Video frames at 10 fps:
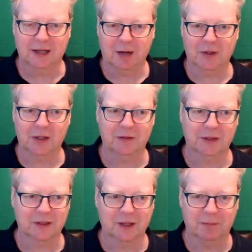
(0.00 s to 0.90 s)
Come on
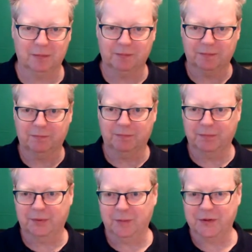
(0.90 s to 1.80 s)
over because I
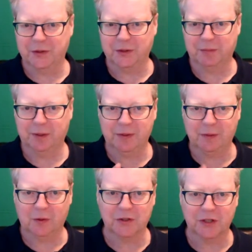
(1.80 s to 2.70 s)
promise you, you're
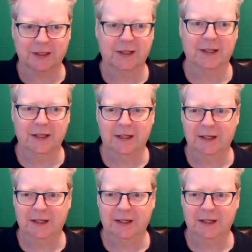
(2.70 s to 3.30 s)
probably watching